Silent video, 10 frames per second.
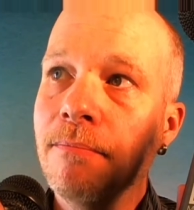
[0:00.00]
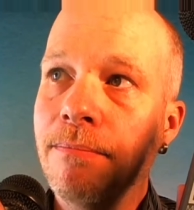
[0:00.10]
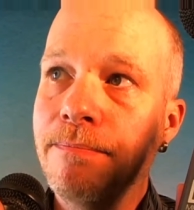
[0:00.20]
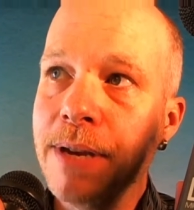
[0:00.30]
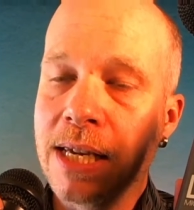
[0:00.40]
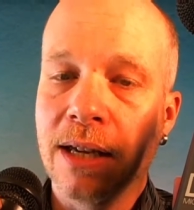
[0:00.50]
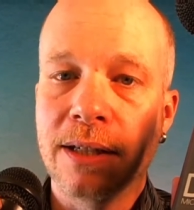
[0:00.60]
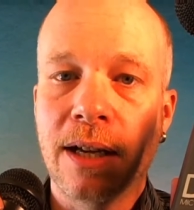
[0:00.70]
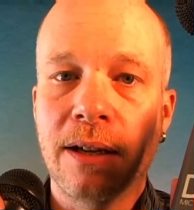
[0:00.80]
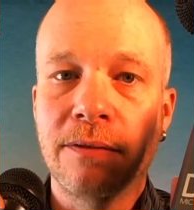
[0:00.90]
because
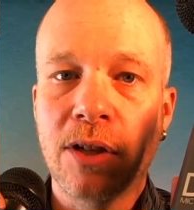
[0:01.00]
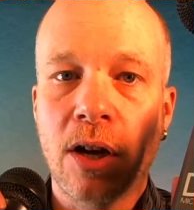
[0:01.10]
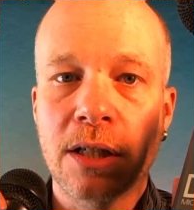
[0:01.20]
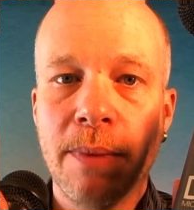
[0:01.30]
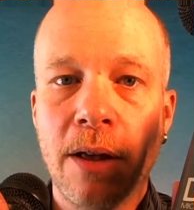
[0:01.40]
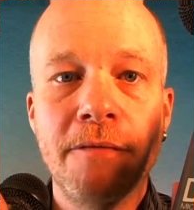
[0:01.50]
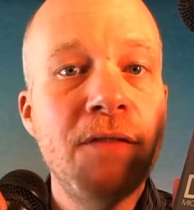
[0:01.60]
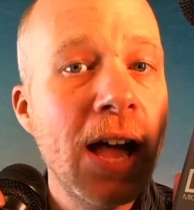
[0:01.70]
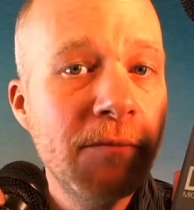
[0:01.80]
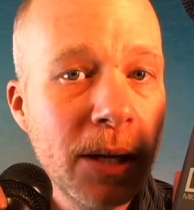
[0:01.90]
I've talked about the
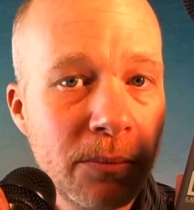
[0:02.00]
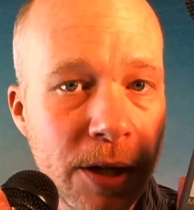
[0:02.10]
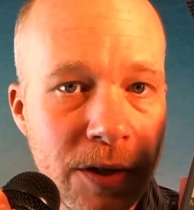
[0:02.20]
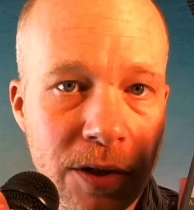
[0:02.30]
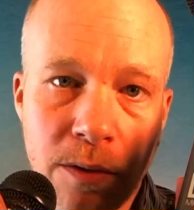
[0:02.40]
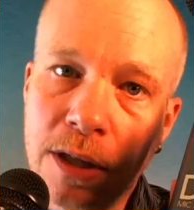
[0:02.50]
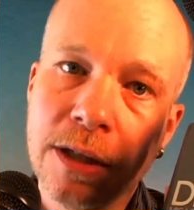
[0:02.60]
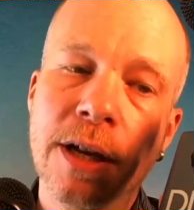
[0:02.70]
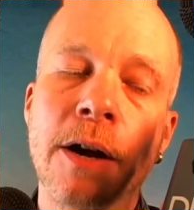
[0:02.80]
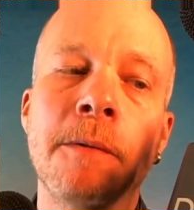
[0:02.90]
5 button presses you need to
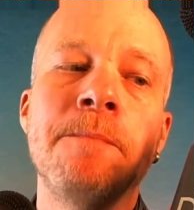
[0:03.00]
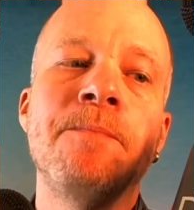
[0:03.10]
know,